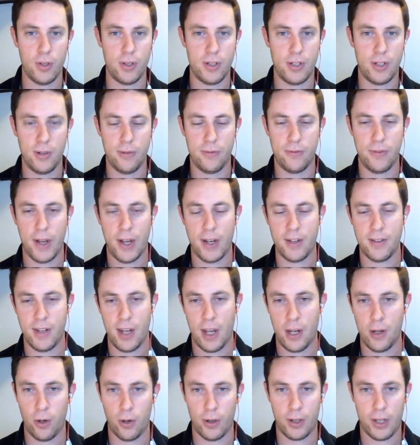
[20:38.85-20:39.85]
defense
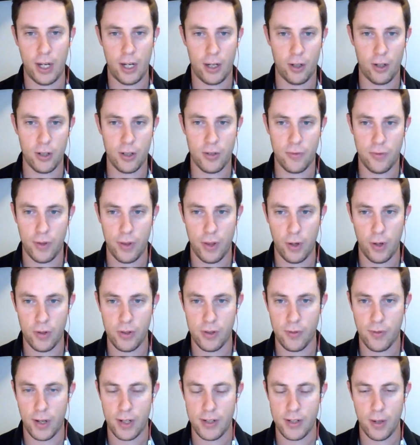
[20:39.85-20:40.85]
and or kickers for those
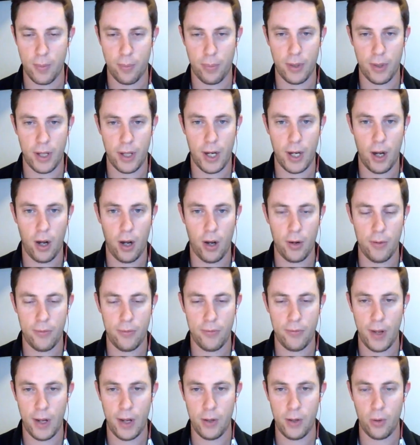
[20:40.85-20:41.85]
of us that play on
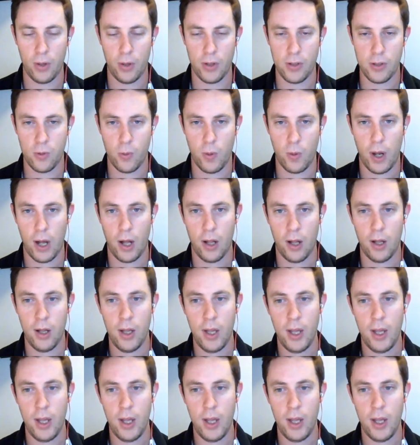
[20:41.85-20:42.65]
FanDuel as well